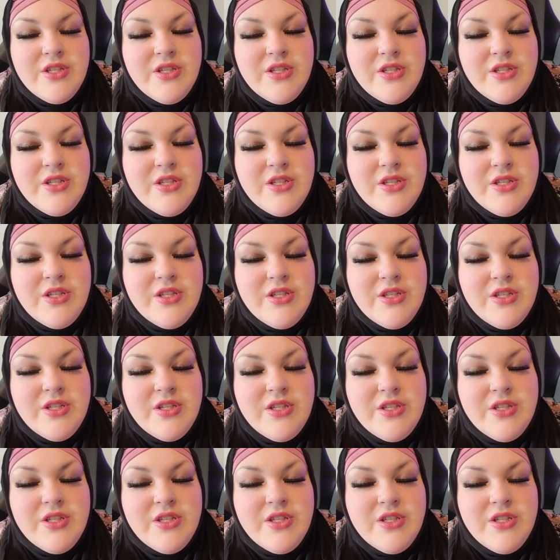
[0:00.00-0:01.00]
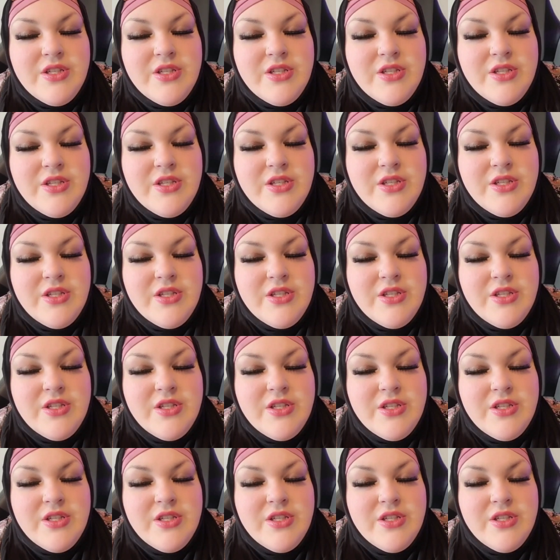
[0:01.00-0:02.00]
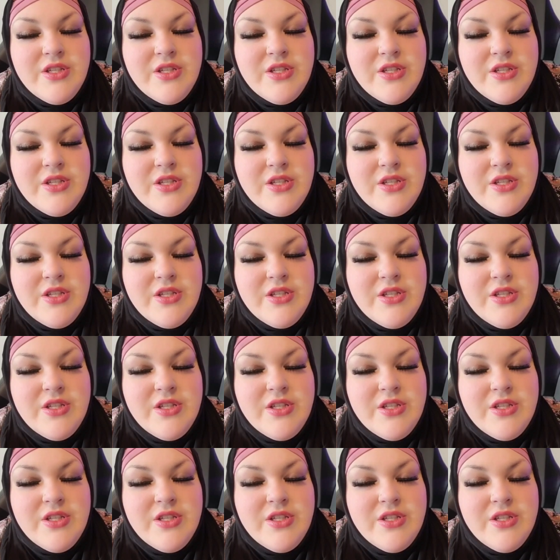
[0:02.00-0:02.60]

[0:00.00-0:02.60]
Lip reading: No words are spoken by the person on screen.